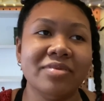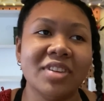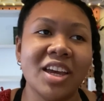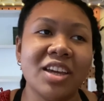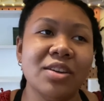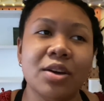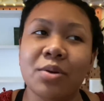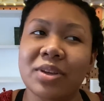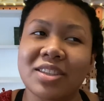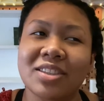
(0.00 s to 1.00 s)
I
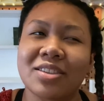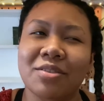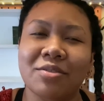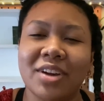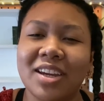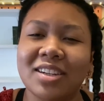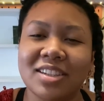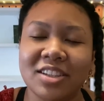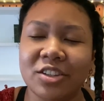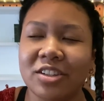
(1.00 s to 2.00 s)
know it's the right
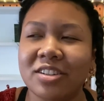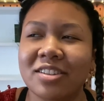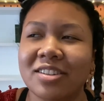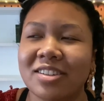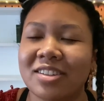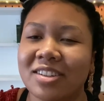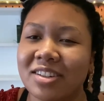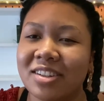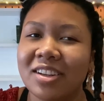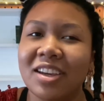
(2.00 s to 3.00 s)
decision.
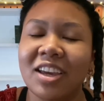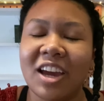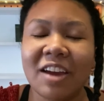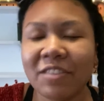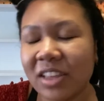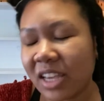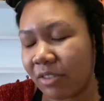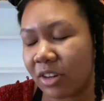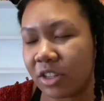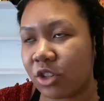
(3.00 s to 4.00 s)
I feel like
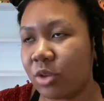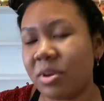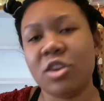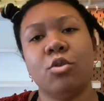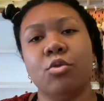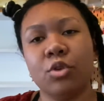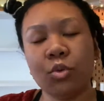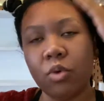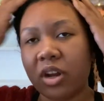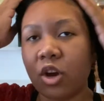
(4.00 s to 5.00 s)
every decision you make, you
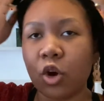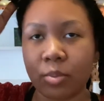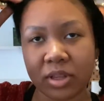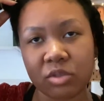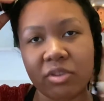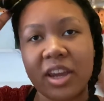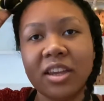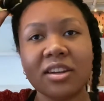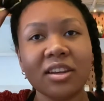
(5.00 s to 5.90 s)
want to hope it's right.